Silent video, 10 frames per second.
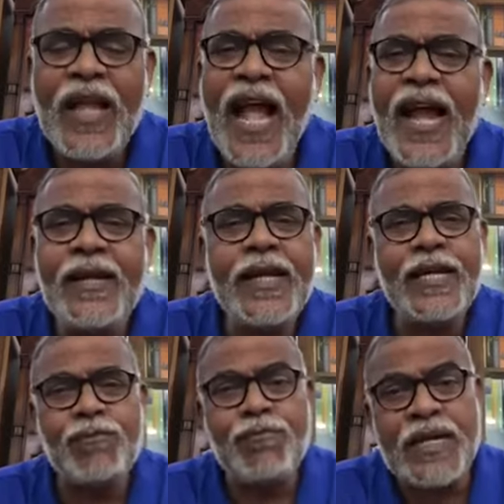and
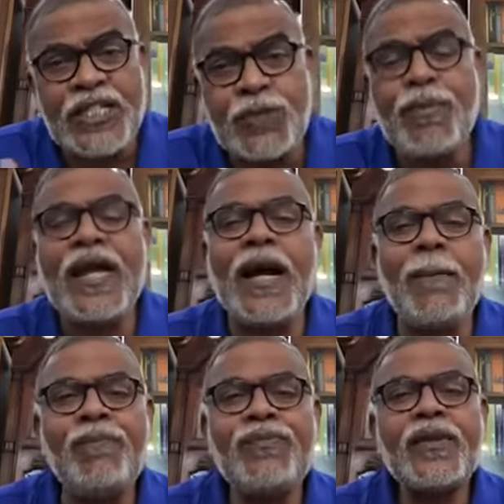it must
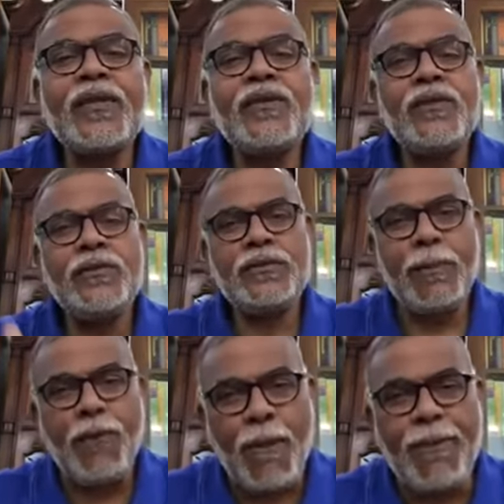become
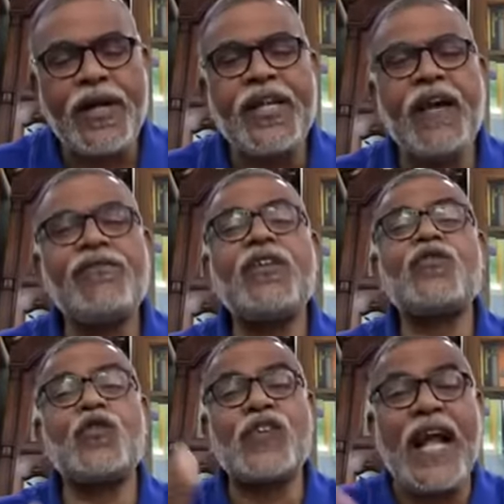the property of the
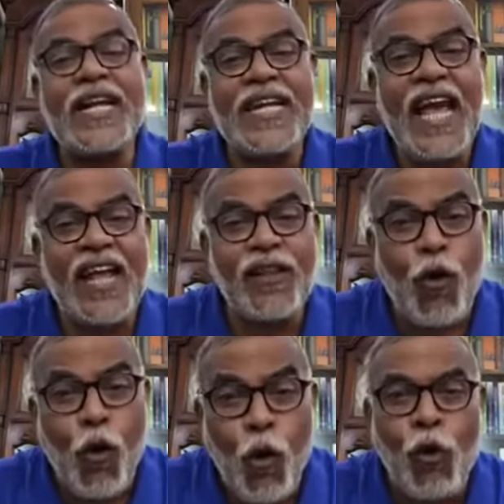society as a
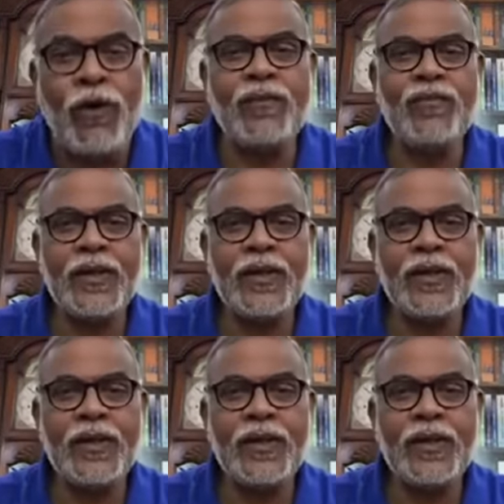whole.